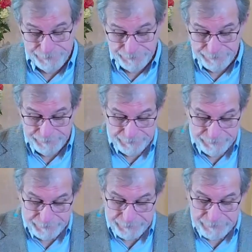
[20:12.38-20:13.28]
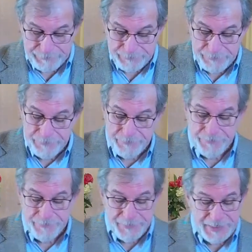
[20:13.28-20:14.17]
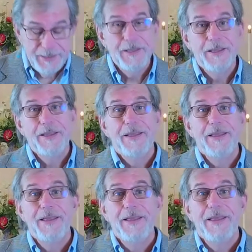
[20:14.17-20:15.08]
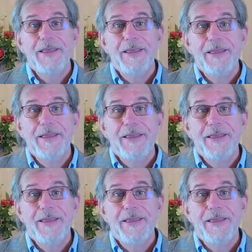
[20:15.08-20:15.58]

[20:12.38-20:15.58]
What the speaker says: No one is speaking in this clip.